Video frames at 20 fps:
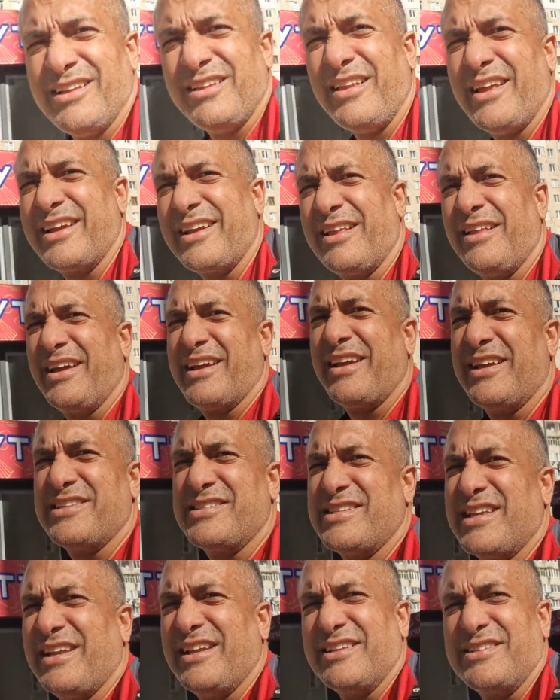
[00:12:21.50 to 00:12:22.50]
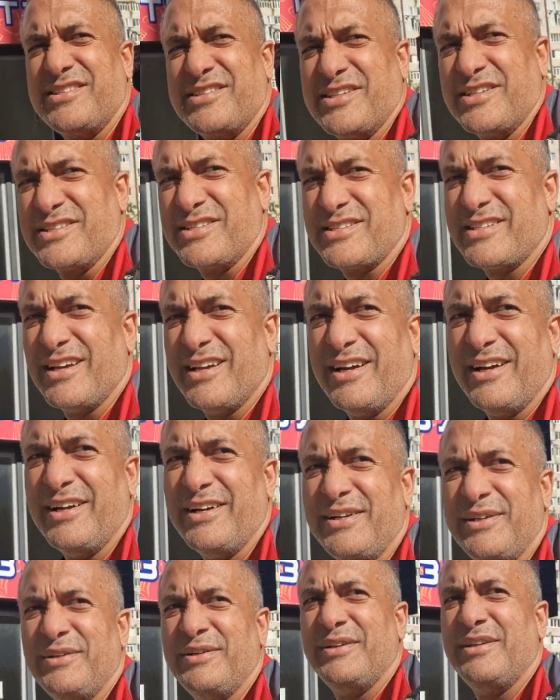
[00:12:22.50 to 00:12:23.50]
like I said, it's just
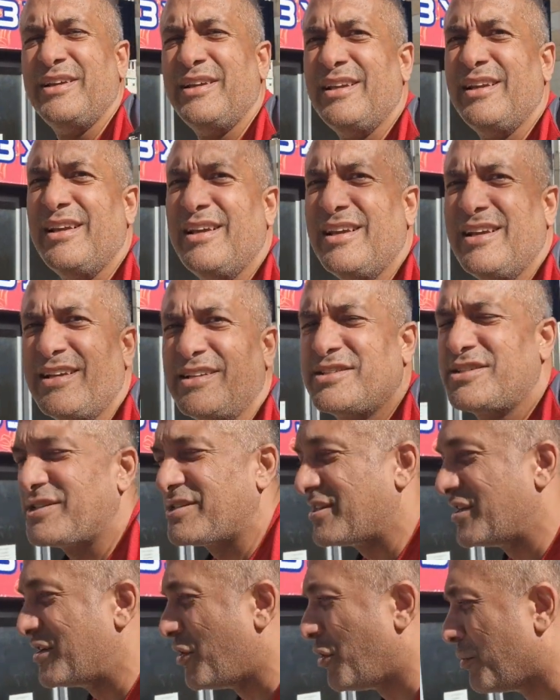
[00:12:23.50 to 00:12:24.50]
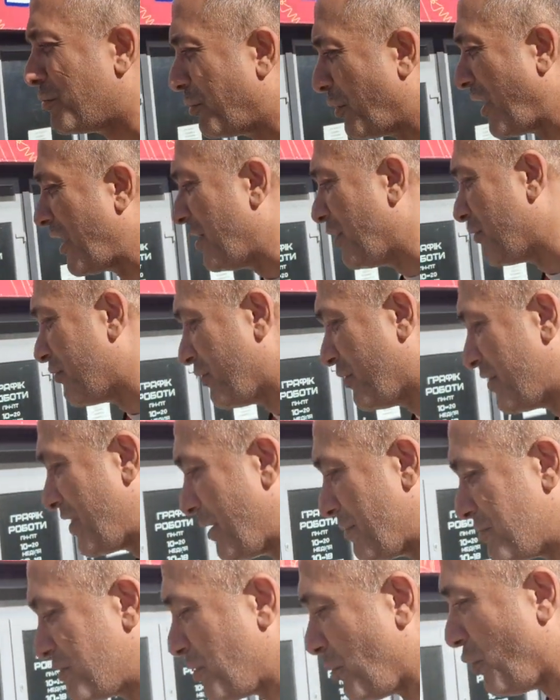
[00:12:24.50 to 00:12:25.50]
a no-brainer for
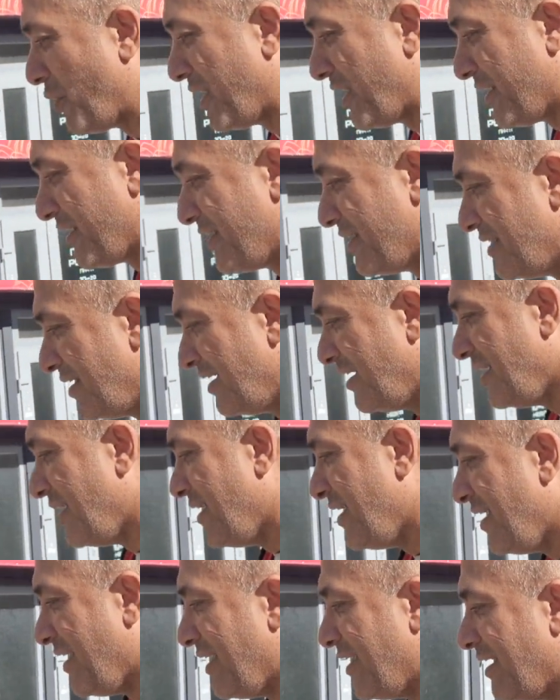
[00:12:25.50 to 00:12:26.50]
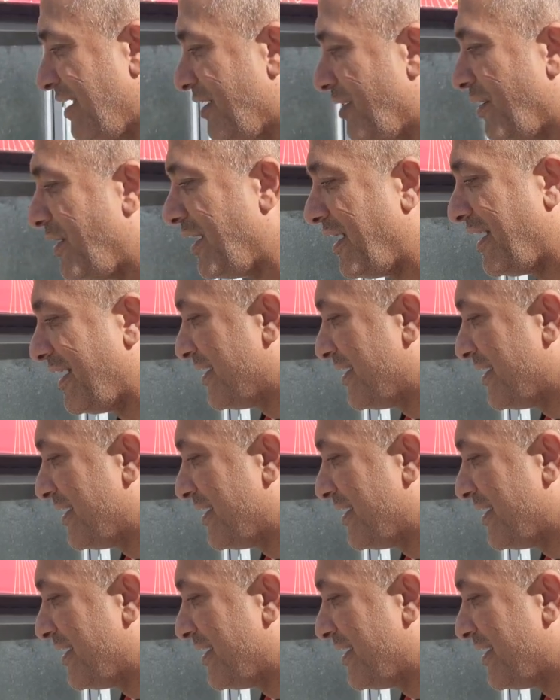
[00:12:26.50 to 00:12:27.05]
them to win. You know,